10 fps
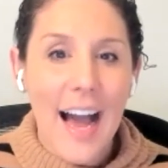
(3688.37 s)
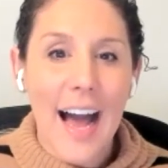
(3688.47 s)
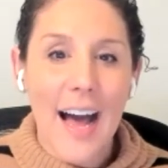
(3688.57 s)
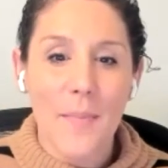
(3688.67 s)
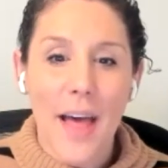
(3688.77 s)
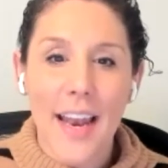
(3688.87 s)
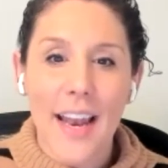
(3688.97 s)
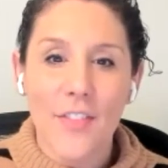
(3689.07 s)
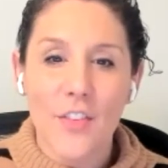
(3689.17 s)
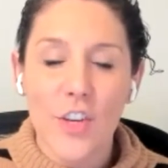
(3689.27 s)
Um,
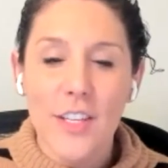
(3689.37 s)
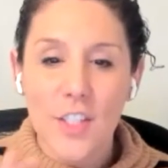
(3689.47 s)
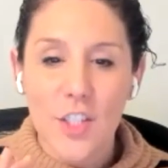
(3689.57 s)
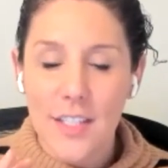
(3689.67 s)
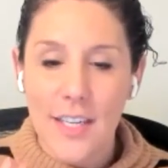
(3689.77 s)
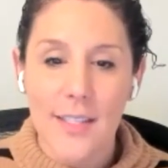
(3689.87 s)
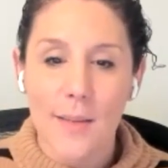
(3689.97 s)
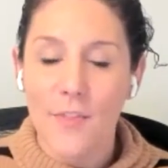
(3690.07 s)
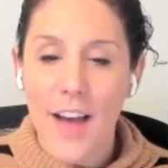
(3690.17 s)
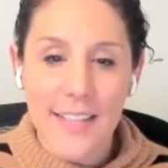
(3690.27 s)
and she's just done
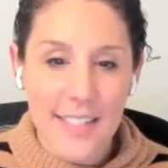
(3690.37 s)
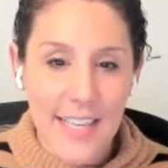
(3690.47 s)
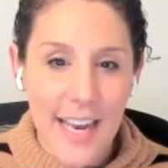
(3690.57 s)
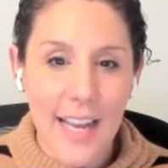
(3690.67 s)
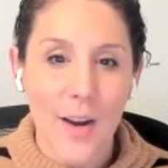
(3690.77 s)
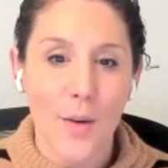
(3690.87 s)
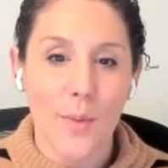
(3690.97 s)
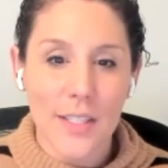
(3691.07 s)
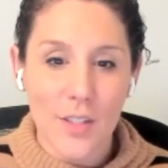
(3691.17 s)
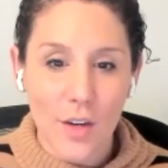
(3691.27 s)
some fascinating
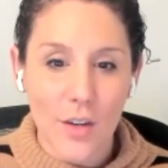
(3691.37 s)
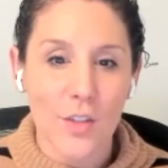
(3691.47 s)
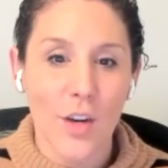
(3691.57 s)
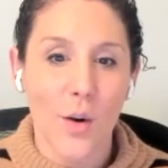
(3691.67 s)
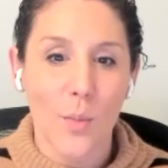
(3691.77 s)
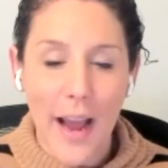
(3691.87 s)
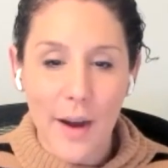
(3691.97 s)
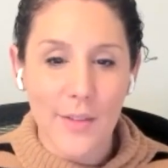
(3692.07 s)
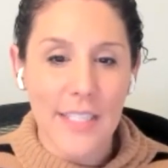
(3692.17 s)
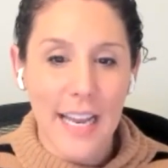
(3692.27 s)
research
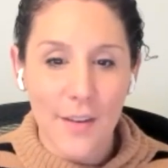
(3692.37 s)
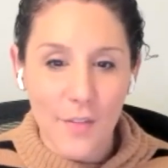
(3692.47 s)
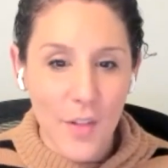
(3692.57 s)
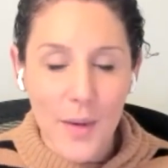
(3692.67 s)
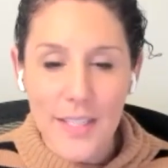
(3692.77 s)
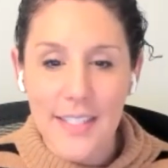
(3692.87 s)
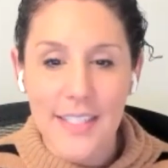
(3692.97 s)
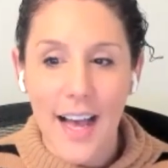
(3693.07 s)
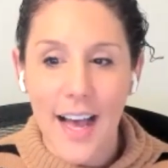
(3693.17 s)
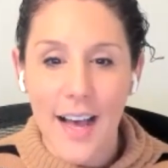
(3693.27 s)
around
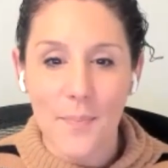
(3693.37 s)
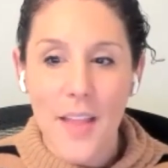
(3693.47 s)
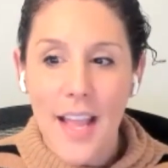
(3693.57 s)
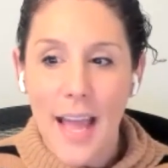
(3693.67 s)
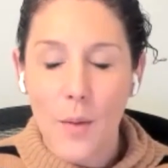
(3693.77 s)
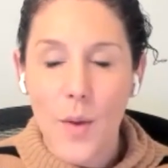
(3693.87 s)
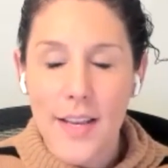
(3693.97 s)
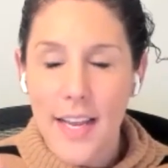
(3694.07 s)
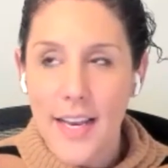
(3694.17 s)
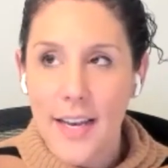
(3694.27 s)
influence. Um, and we
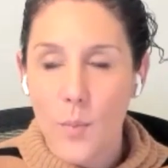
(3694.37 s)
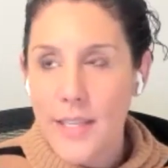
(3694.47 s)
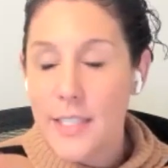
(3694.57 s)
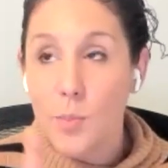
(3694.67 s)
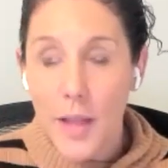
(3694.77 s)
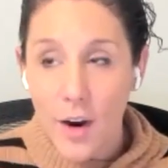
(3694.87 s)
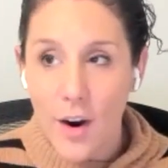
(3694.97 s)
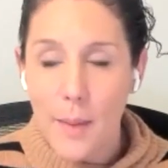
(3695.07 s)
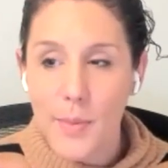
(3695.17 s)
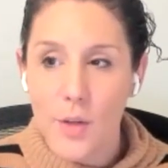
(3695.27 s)
did, we split
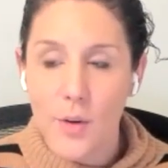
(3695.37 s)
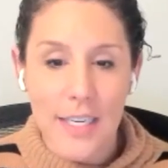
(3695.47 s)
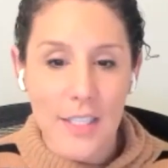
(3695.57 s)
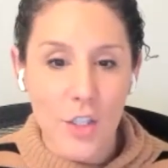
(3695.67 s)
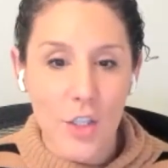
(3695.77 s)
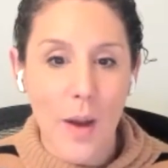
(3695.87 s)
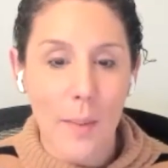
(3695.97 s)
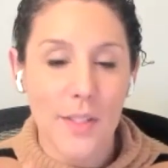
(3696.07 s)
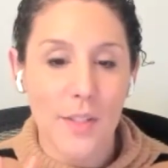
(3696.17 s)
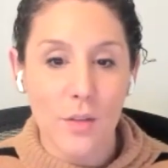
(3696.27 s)
her episode into two
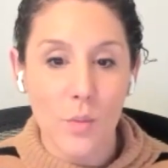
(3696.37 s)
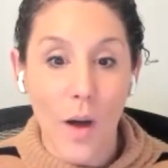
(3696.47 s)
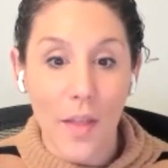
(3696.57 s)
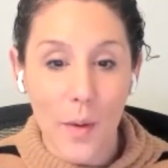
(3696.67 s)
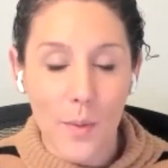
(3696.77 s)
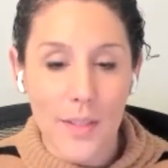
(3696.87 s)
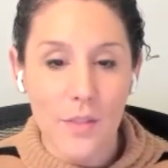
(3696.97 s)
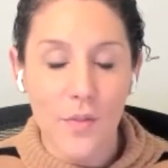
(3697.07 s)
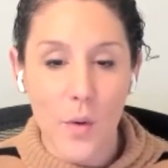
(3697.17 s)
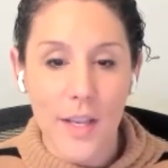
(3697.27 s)
episodes, one that
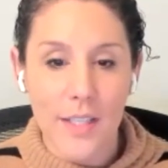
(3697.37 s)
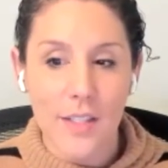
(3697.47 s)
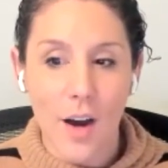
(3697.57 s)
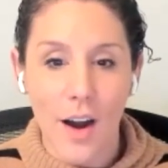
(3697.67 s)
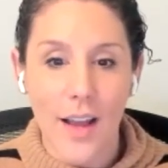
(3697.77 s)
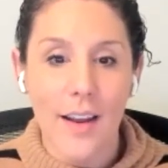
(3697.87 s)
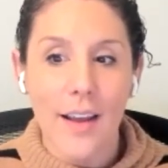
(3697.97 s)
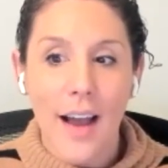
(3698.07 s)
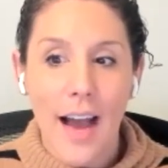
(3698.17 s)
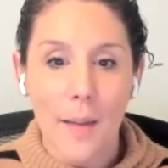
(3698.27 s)
was focused on
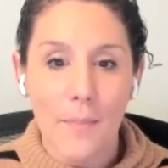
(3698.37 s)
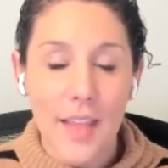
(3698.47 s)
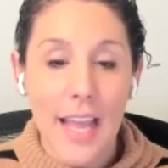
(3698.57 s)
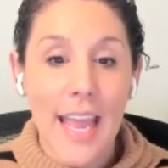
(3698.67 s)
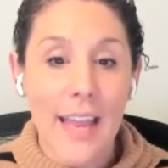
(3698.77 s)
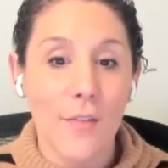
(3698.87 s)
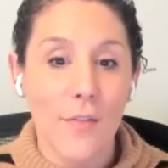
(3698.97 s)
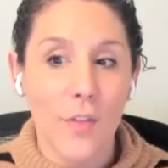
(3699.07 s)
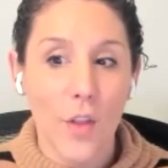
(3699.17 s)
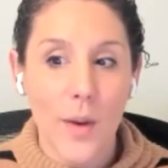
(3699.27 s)
um, the
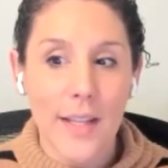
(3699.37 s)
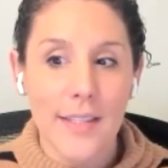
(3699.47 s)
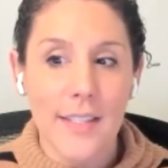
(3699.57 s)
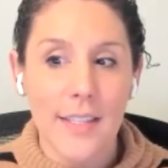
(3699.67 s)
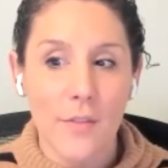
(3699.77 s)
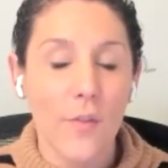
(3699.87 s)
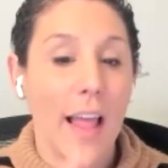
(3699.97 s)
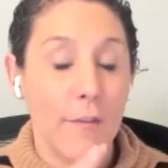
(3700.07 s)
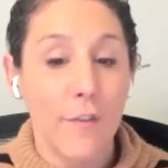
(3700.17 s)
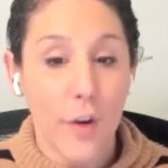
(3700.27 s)
influence,
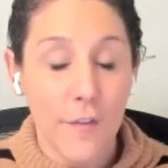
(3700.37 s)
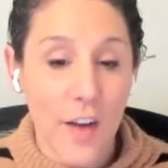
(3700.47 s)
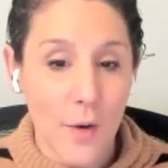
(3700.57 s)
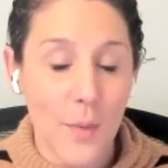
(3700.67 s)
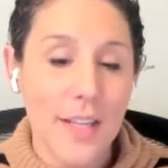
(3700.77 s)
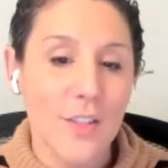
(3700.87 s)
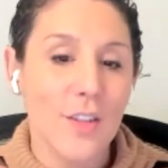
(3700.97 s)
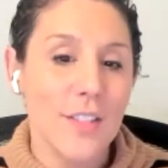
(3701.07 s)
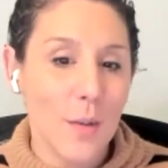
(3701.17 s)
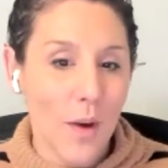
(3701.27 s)
like for
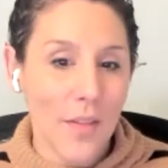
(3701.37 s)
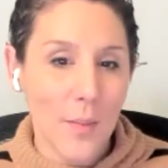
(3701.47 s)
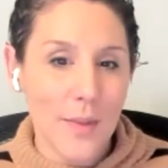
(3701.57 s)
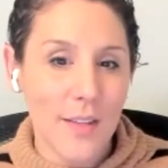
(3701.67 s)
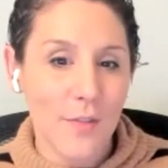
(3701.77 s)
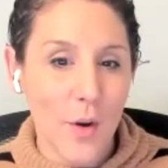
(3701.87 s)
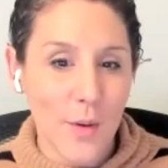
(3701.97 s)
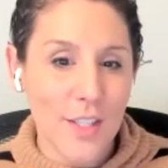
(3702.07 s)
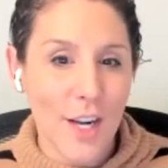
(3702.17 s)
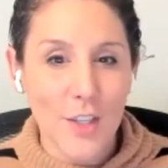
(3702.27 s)
fundraisers, and one that was
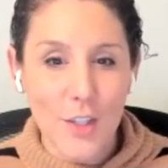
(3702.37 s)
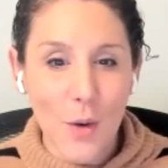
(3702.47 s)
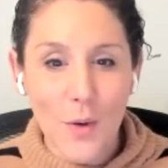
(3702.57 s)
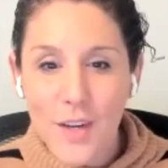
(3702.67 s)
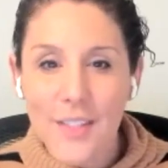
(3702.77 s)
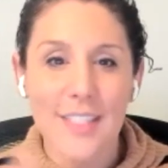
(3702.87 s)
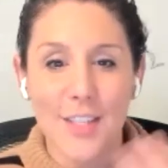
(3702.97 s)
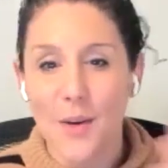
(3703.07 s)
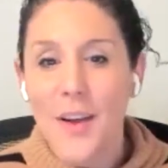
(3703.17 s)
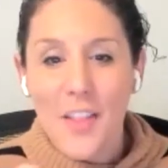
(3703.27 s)
focused on donors. And
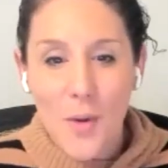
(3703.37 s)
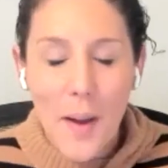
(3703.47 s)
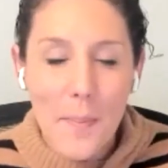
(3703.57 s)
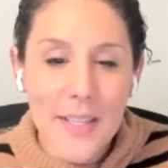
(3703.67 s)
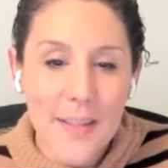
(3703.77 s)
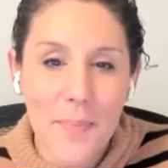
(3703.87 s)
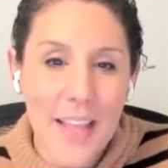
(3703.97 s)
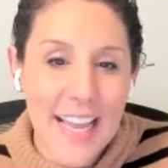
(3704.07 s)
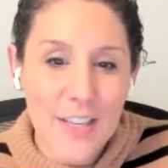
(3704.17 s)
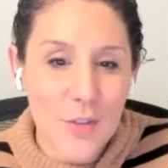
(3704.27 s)
so there might be
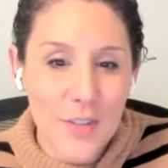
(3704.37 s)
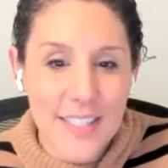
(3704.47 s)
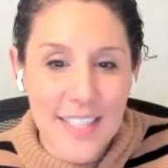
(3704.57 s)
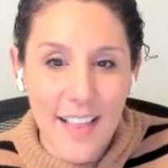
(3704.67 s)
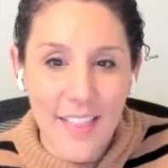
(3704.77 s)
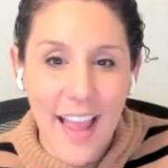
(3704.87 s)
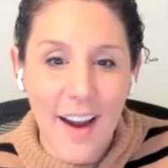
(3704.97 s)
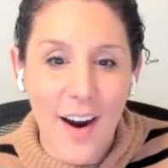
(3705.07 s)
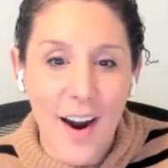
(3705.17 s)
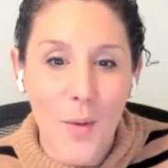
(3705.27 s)
something interesting
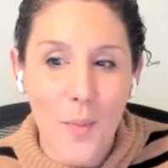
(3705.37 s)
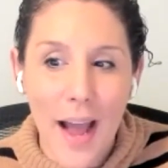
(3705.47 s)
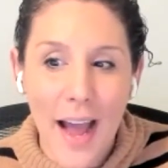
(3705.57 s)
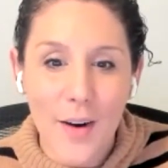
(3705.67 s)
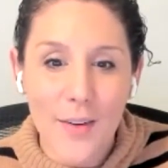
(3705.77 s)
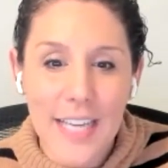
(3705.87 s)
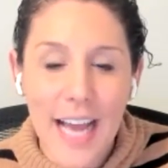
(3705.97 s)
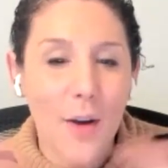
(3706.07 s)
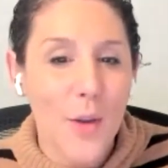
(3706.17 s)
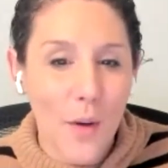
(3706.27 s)
there around
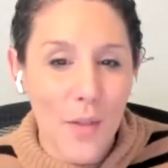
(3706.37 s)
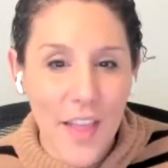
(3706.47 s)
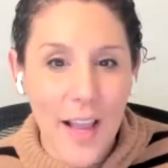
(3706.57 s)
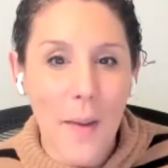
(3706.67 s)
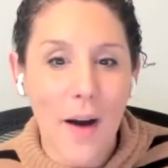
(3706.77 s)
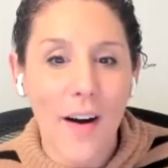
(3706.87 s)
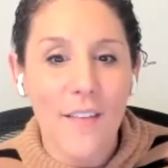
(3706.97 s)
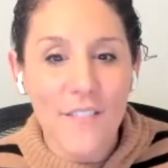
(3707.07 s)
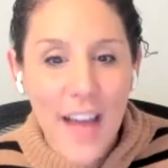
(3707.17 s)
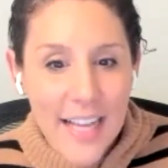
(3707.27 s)
how you all think about
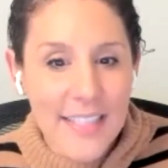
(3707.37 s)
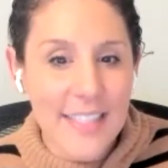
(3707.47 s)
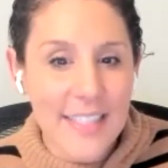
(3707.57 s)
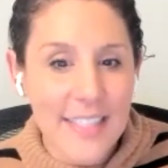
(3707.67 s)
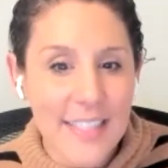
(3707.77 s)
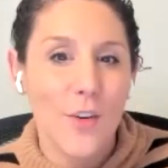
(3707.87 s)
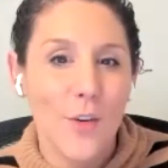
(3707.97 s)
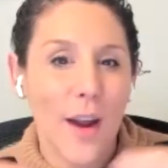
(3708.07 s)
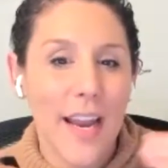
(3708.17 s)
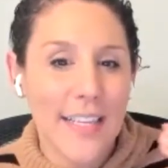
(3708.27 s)
events and
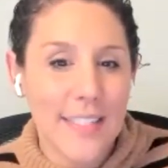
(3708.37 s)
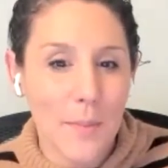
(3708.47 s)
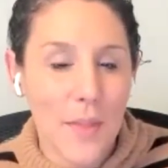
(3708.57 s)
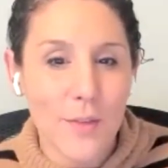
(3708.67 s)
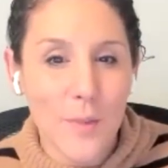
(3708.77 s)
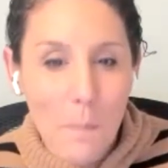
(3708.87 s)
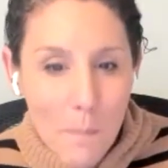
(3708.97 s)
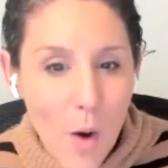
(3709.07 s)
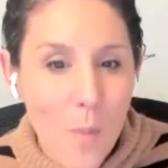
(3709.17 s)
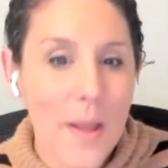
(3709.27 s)
creating some of those
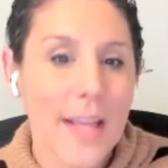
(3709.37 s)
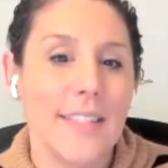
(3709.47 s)
moments.